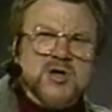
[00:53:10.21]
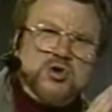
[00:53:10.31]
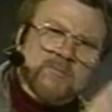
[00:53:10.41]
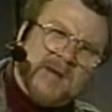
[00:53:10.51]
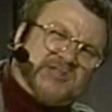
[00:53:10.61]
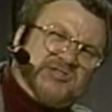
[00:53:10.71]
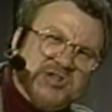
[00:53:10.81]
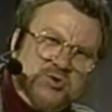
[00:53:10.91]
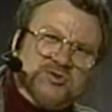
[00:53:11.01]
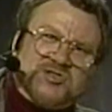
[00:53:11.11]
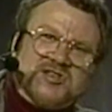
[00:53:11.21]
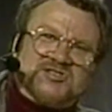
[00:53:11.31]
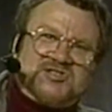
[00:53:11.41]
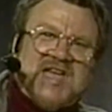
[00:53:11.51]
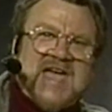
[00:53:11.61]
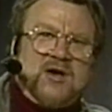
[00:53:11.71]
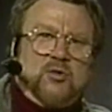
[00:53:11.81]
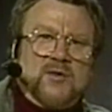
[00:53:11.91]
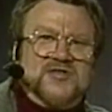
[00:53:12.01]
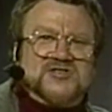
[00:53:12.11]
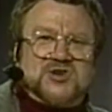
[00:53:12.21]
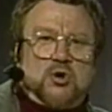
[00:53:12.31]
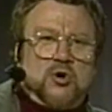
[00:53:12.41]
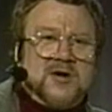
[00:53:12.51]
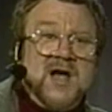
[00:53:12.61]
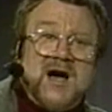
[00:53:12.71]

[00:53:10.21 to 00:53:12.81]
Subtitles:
you must use this scale with this chord,